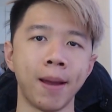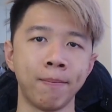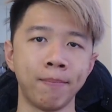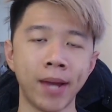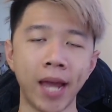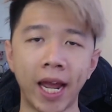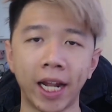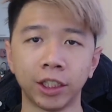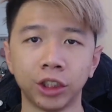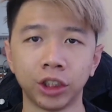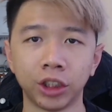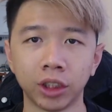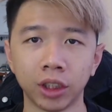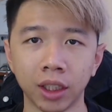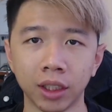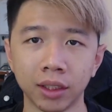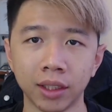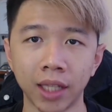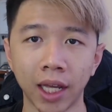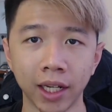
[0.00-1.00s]
patch
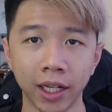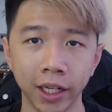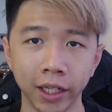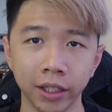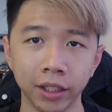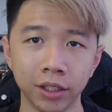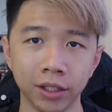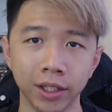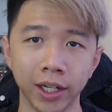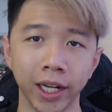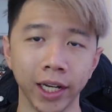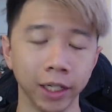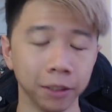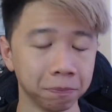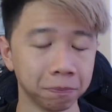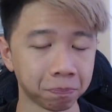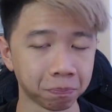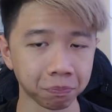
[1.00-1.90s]
that hit today.